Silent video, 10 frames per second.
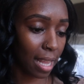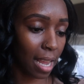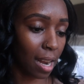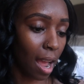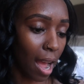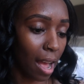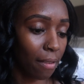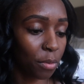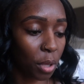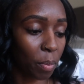then I
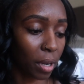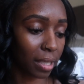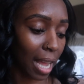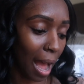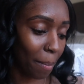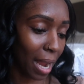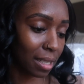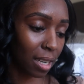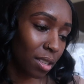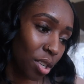have the books app. I
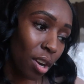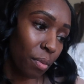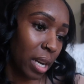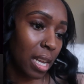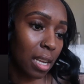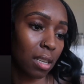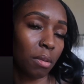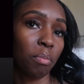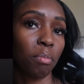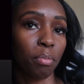did start reading
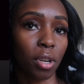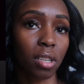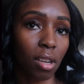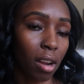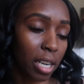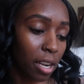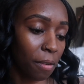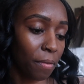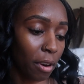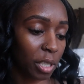books on here
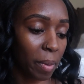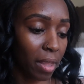at first,